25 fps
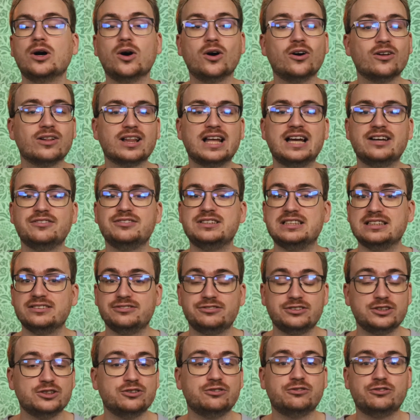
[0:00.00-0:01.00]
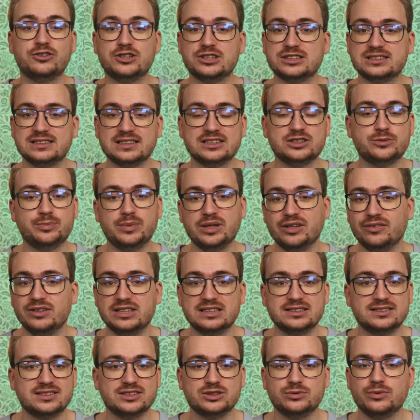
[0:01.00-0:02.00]
all have different first
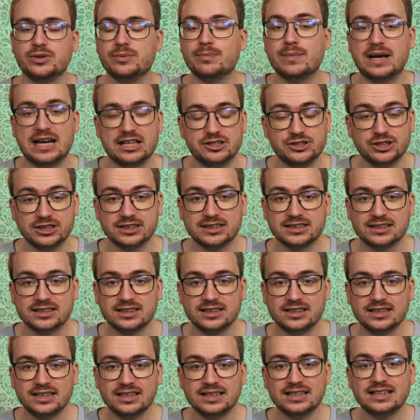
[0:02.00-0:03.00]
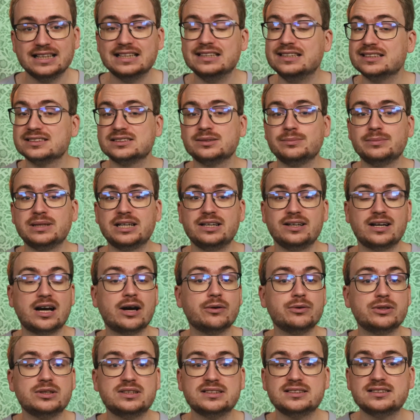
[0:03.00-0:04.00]
experiences with magic. It doesn't matter how
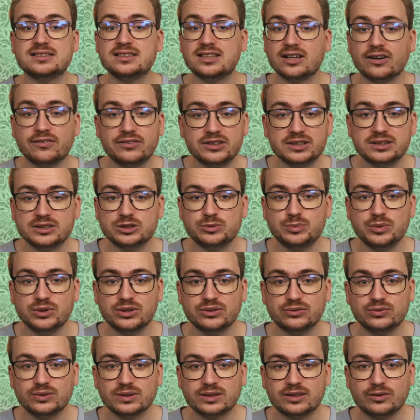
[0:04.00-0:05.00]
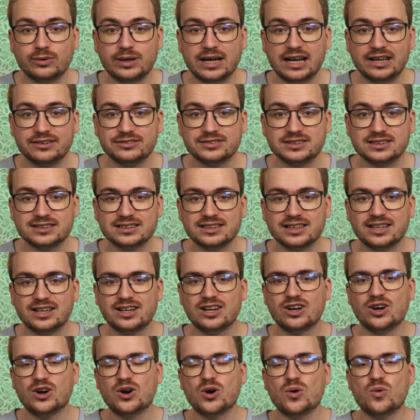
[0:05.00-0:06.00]
you discovered this beautiful craft.
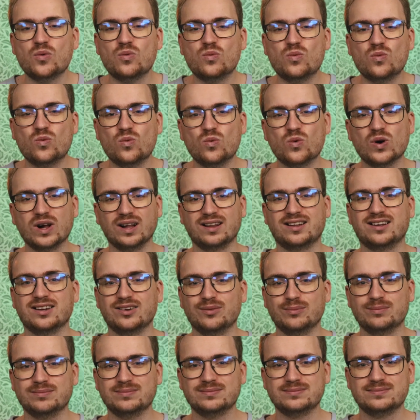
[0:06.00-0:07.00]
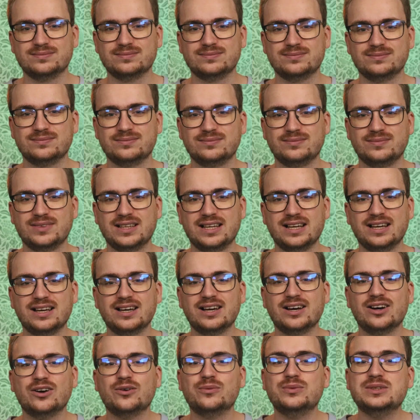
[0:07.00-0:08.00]
Welcome.
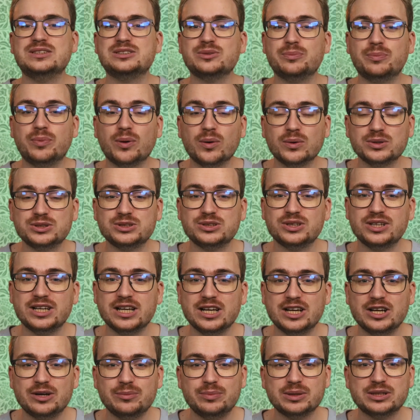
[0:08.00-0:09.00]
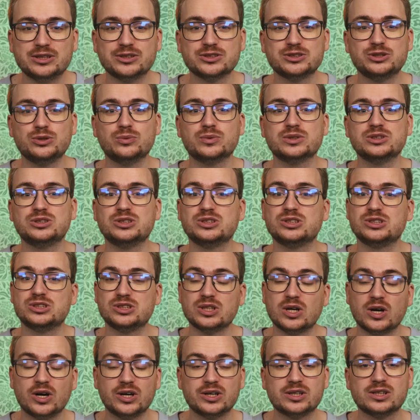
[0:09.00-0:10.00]
We suppose you're here because you want to
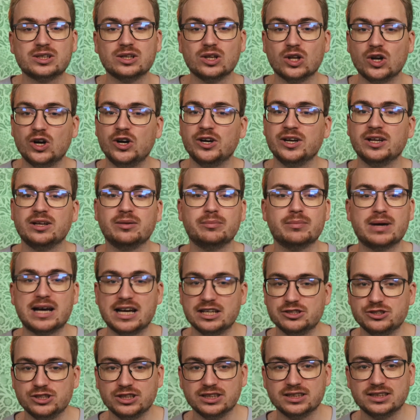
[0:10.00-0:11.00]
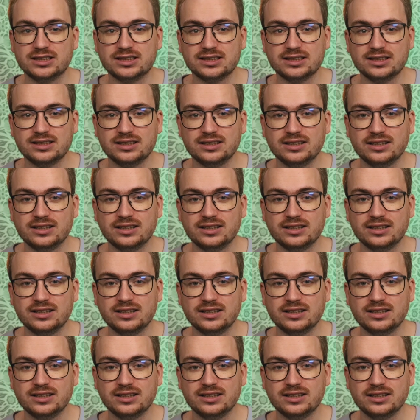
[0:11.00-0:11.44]
start learning magic.